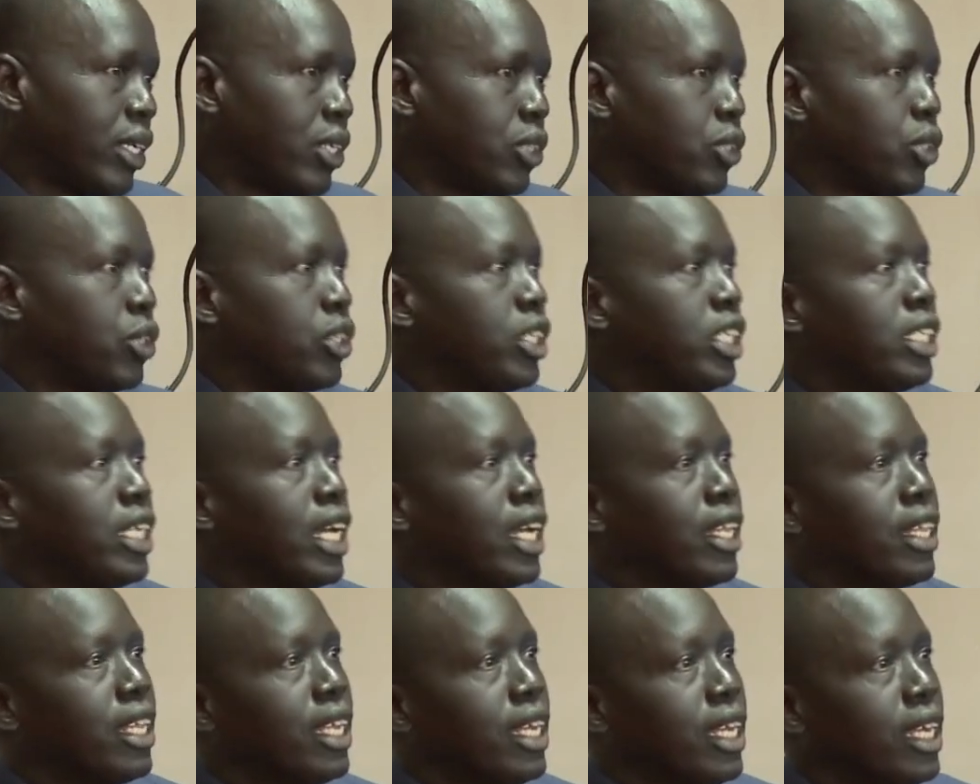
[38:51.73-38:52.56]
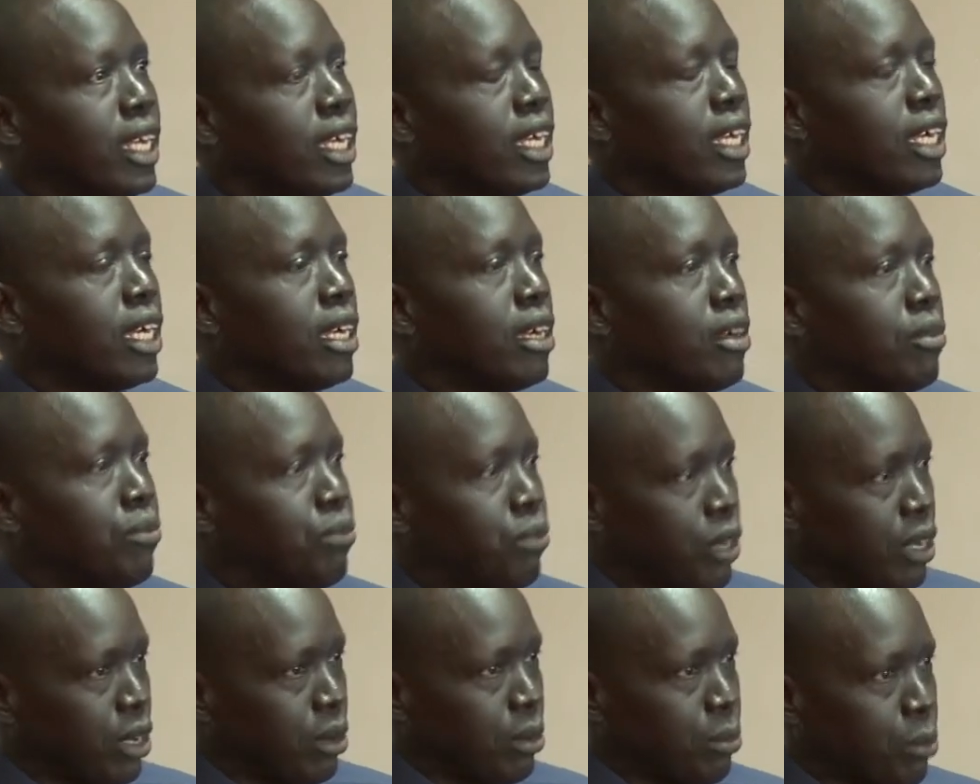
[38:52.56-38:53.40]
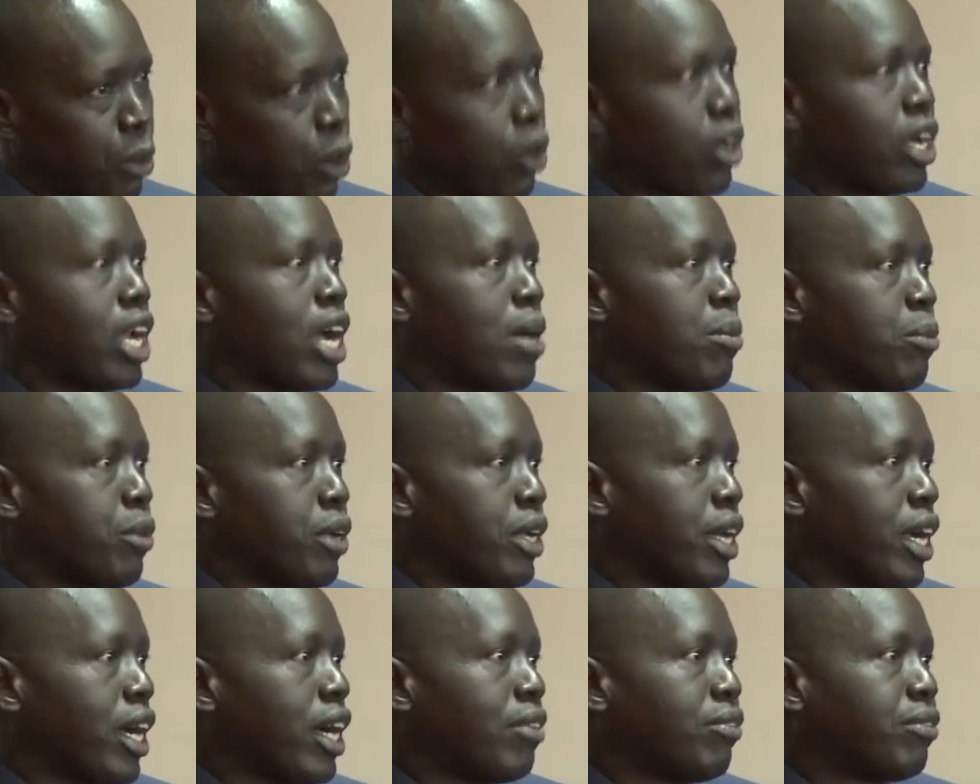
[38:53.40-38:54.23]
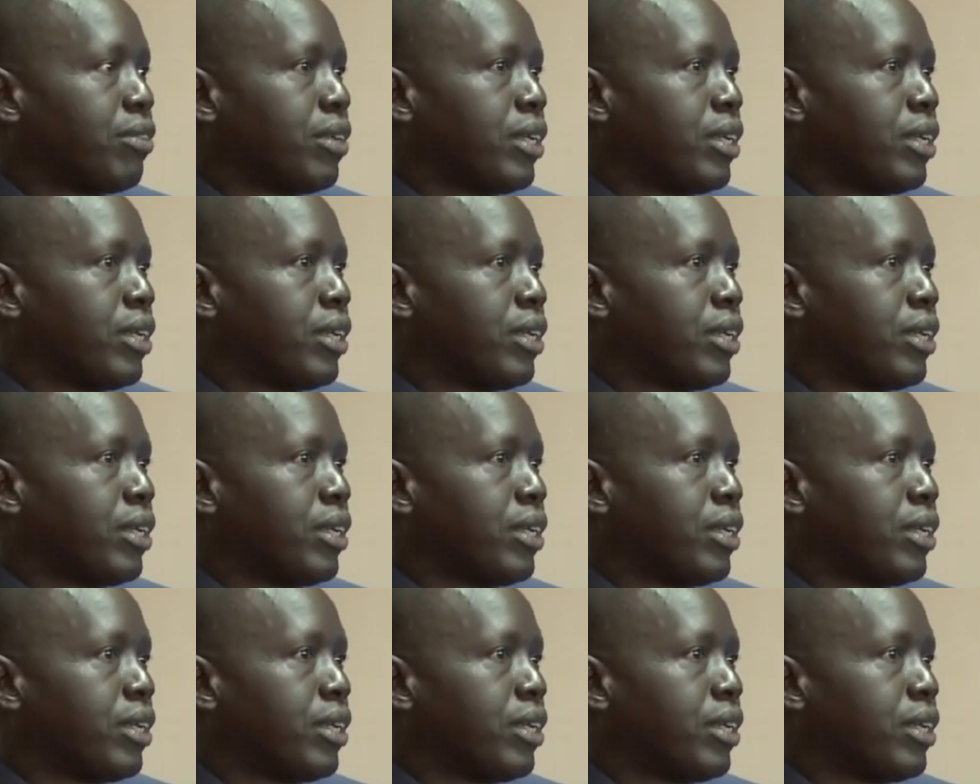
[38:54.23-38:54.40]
So these are the program we have.